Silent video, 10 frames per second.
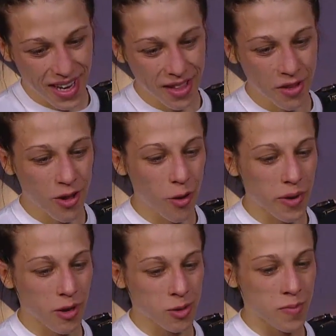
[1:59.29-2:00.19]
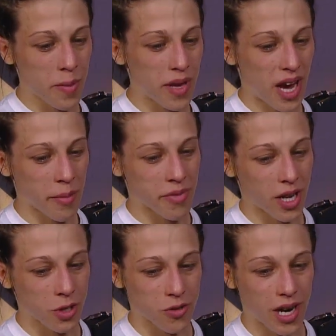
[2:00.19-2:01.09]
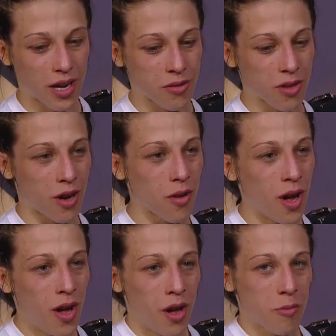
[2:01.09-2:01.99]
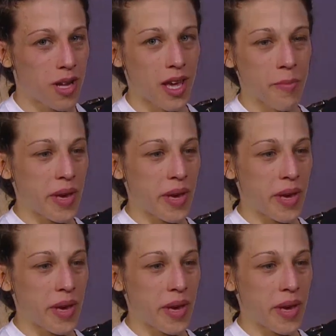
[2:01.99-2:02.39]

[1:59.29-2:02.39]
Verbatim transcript: I don't know, because maybe I'm natural, you know? When I'm